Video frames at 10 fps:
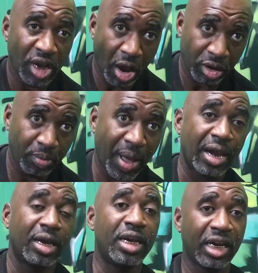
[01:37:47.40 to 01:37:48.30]
You talking
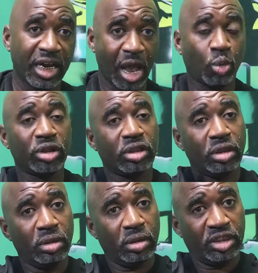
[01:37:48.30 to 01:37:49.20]
about a nigga that
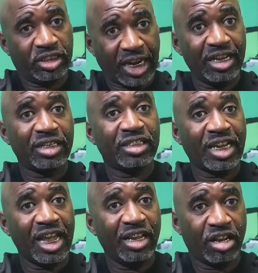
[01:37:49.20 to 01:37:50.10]
was state
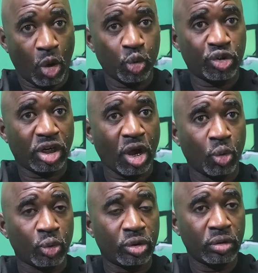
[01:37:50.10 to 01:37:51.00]
to state, coast to
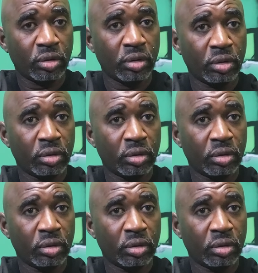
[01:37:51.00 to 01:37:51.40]
coast.